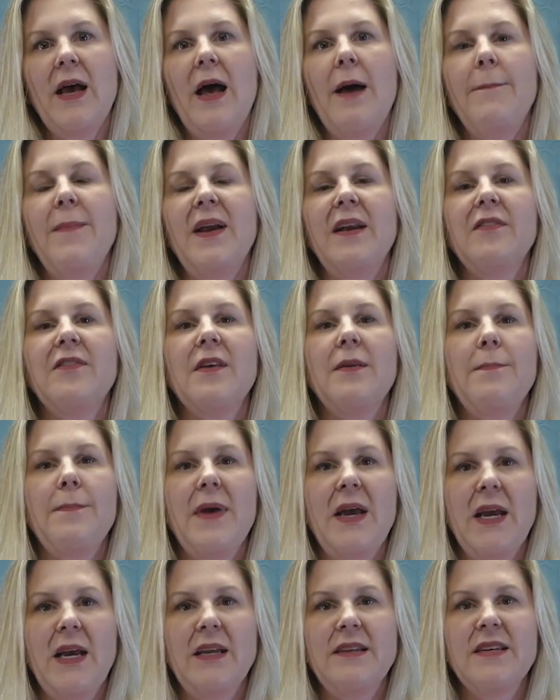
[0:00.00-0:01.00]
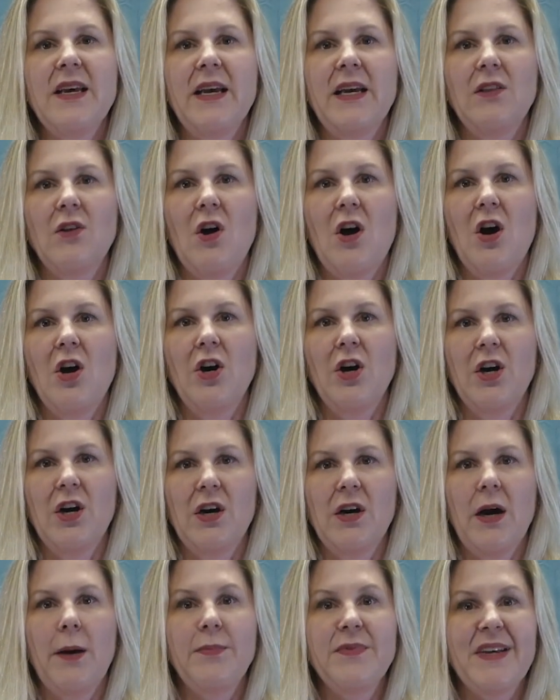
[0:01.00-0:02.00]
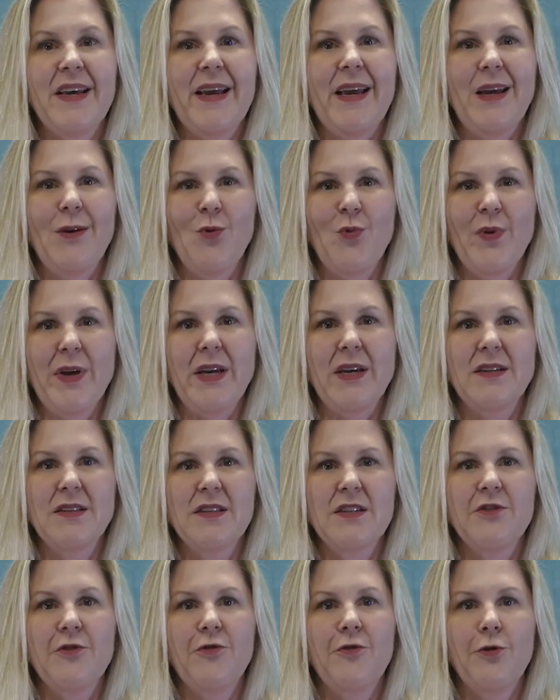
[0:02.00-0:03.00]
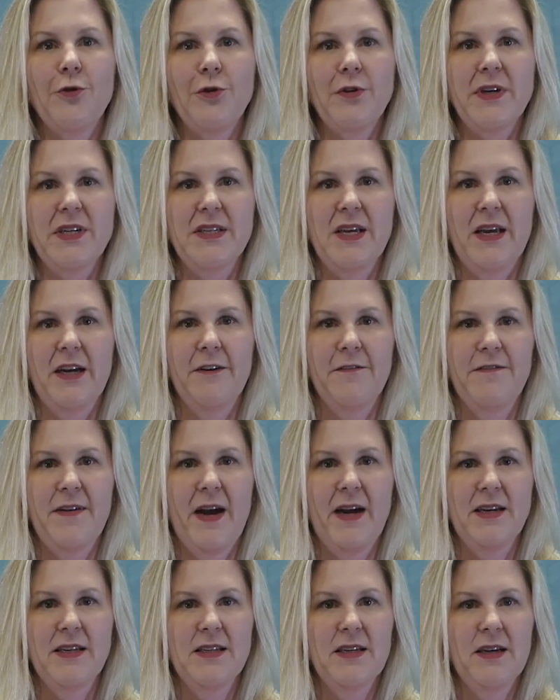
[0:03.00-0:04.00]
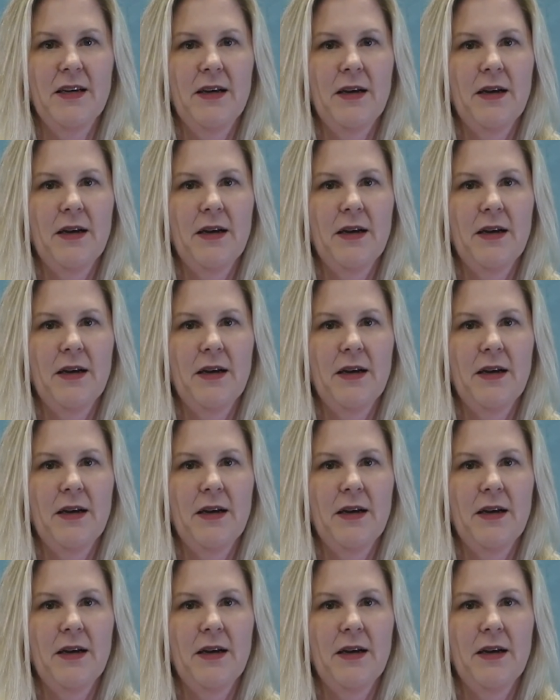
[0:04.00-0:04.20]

And medicine may take longer, up to eight weeks, to fully take effect.